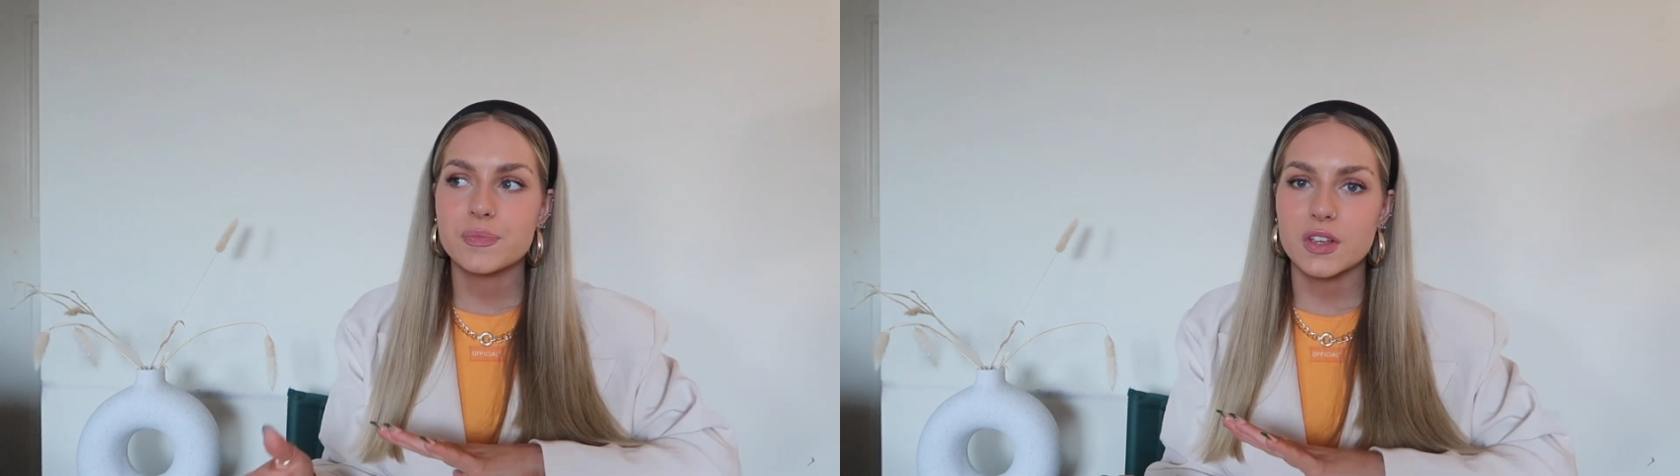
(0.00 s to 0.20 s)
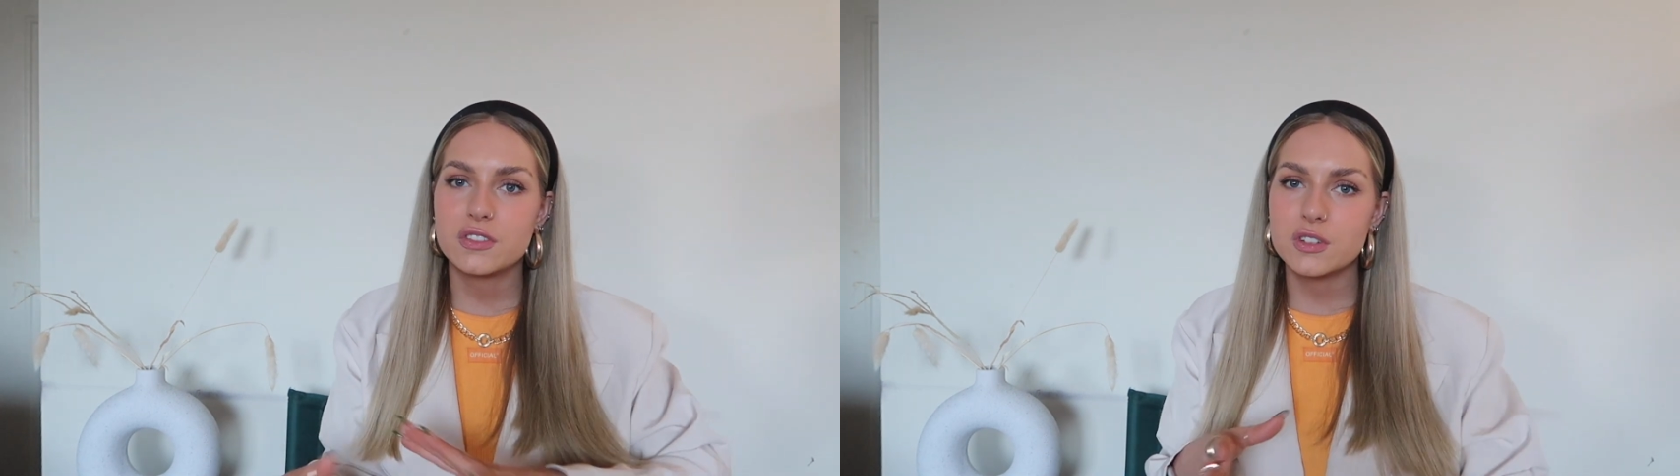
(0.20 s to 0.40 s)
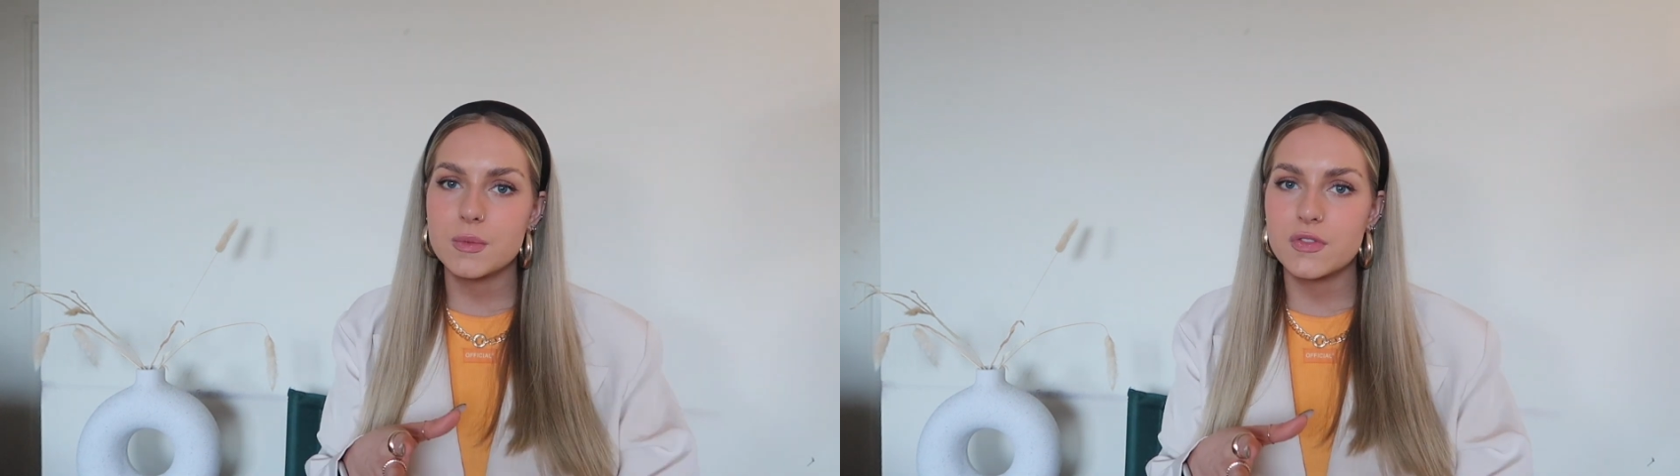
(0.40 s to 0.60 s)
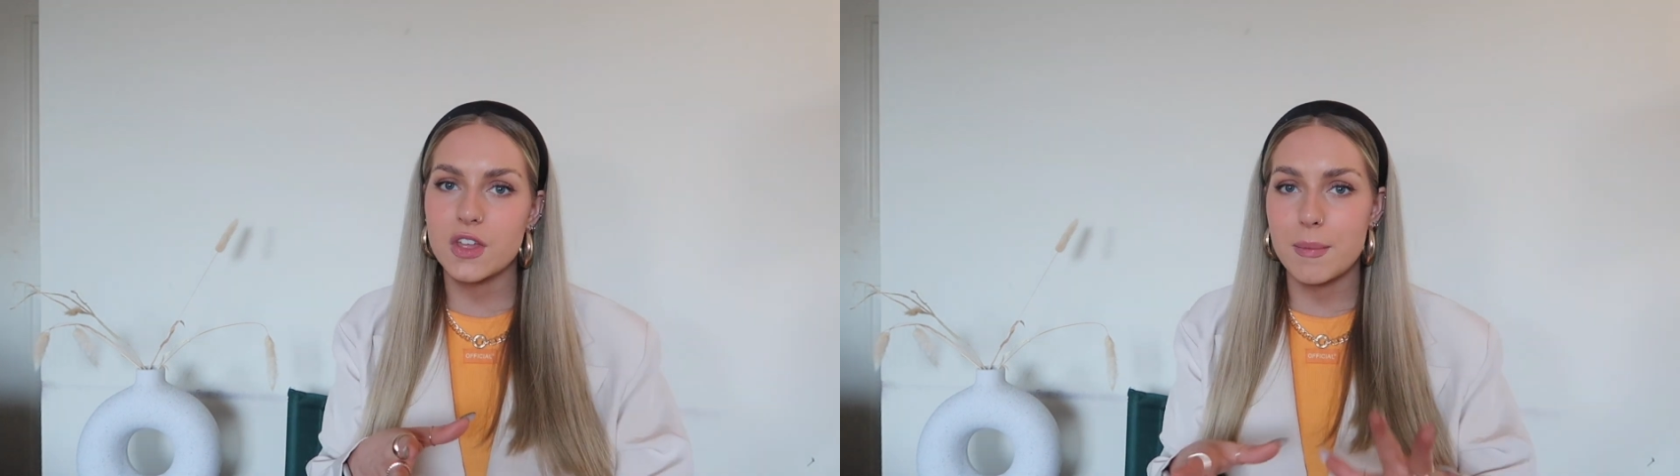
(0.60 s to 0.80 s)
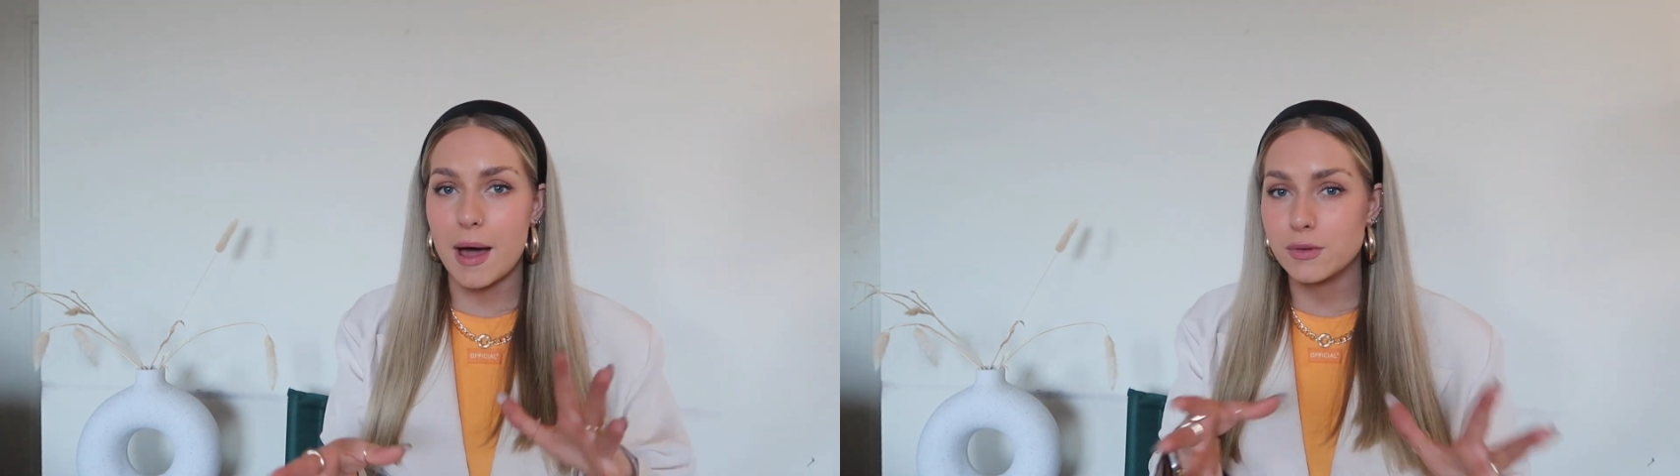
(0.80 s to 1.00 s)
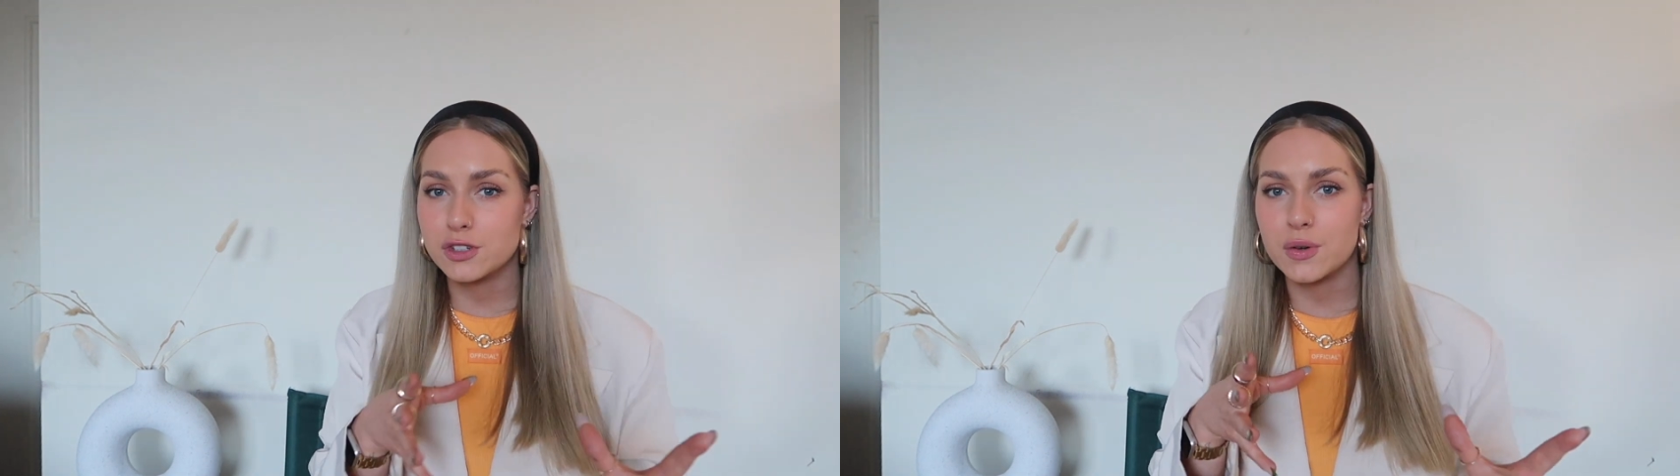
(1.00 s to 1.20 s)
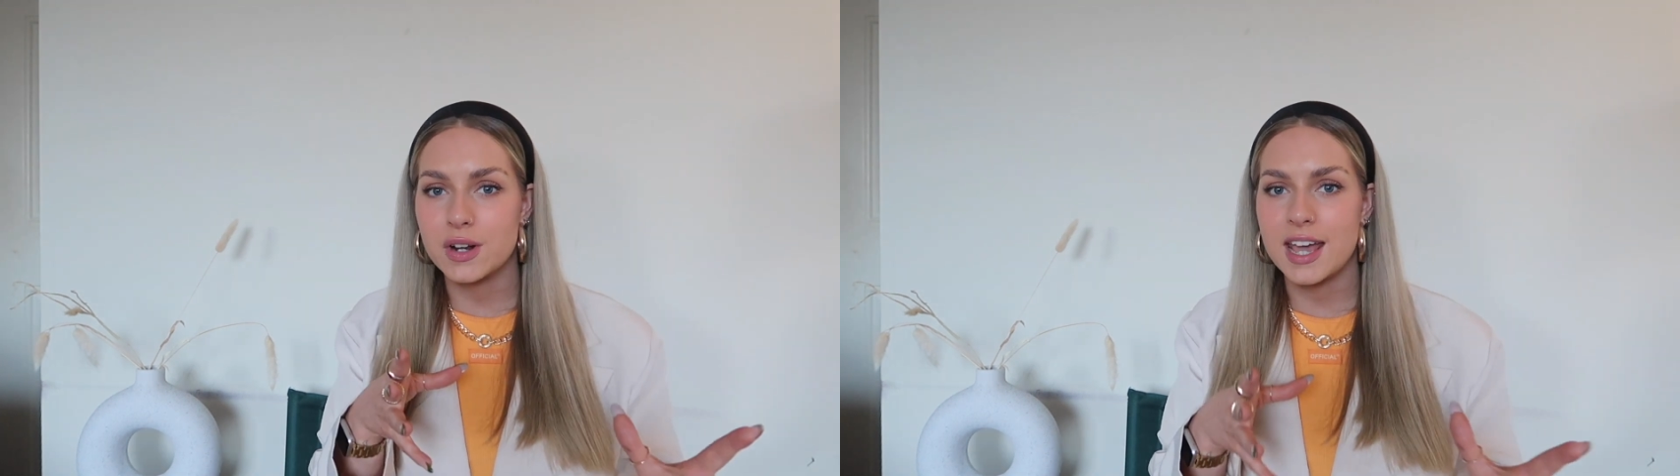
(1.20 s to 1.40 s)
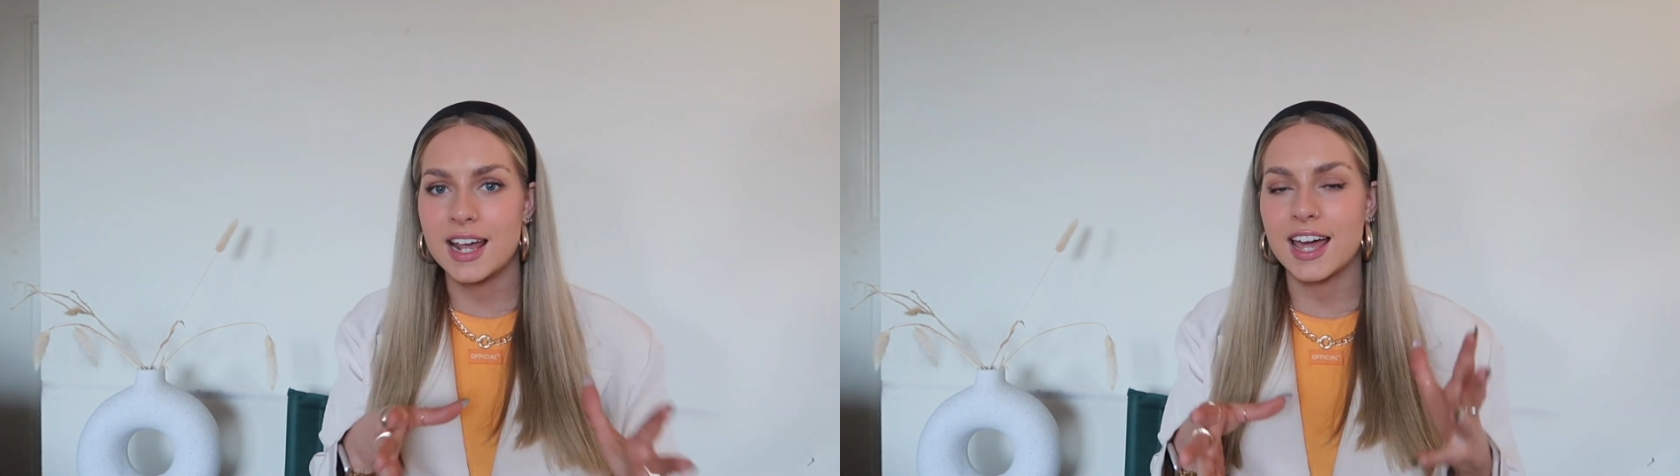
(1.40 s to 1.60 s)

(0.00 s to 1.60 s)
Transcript: some of them I will do on here.